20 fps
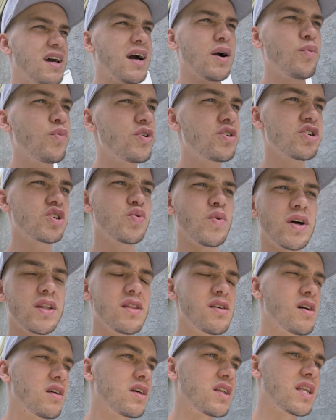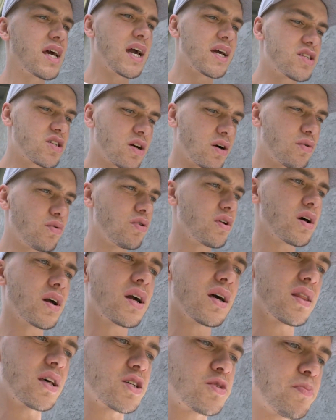and we just went the other day to go and
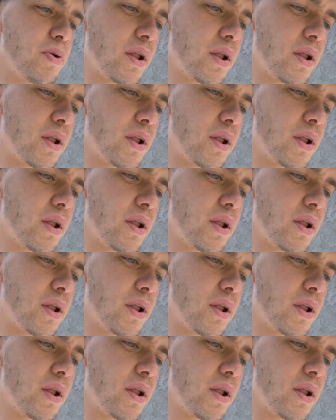look at this